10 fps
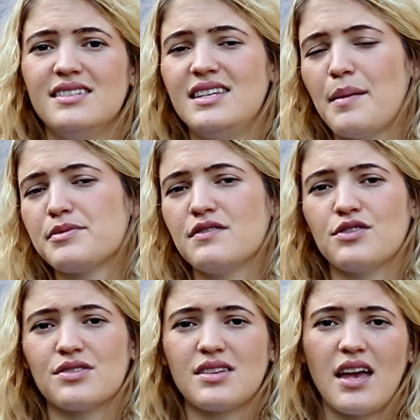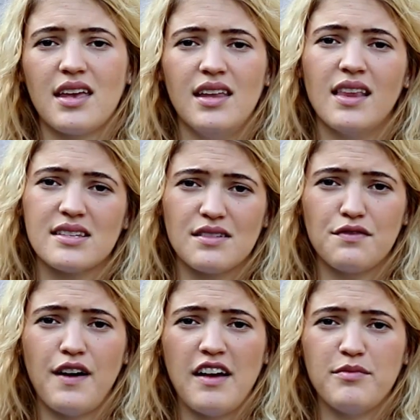depths of your psyche in less
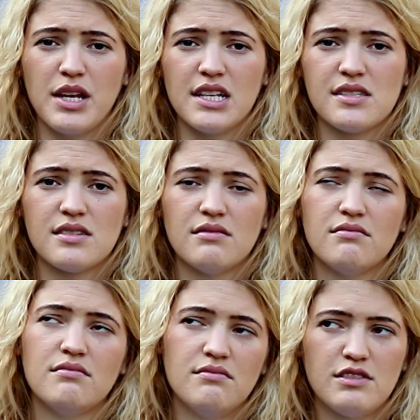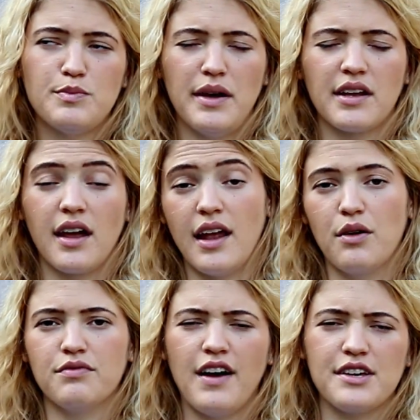than 5 minutes, depending on
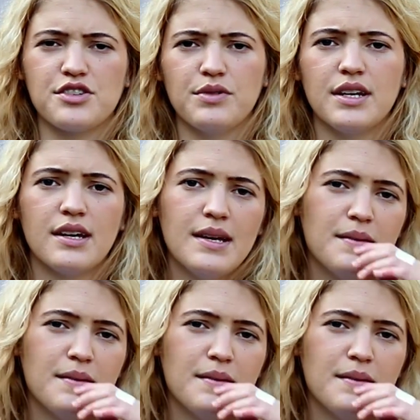how fast you read.